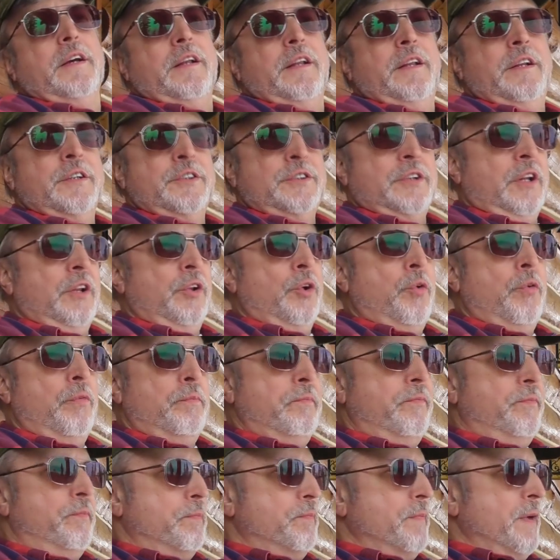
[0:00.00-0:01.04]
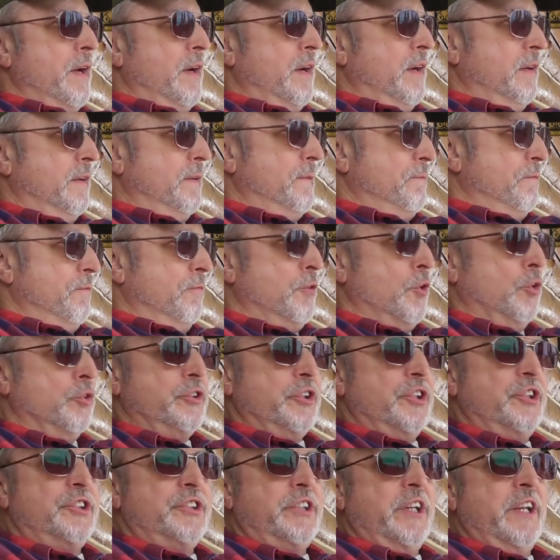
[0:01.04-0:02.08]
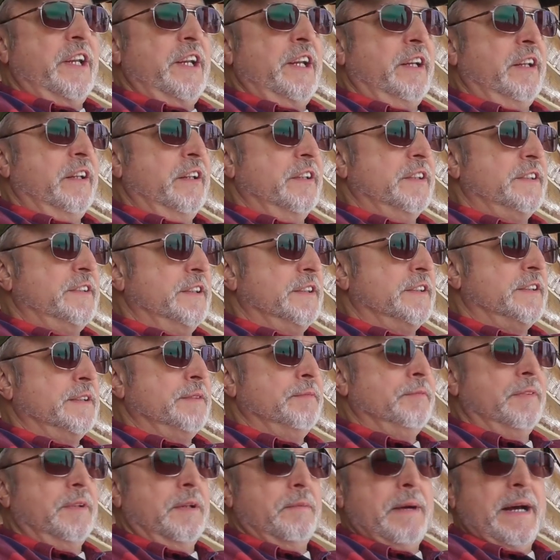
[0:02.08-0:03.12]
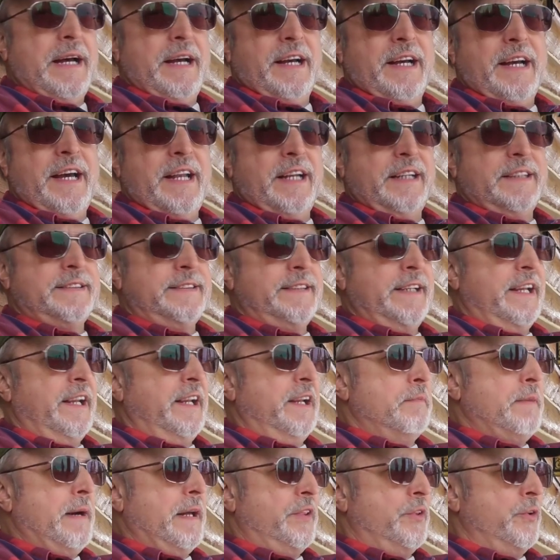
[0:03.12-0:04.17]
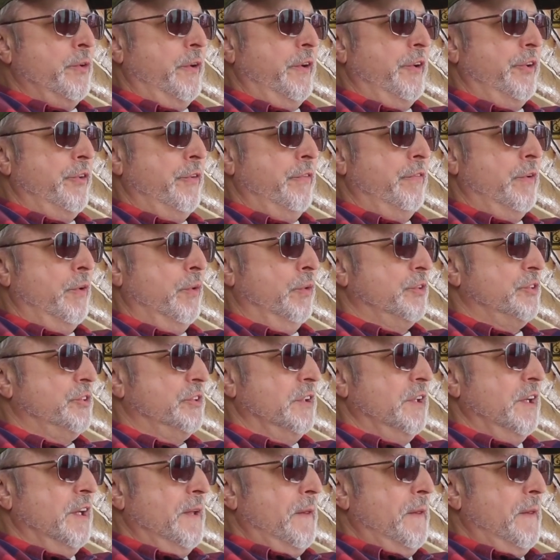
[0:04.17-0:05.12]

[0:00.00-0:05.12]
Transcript: There's a low voltage setting in the system. I had it set at about 32 volts.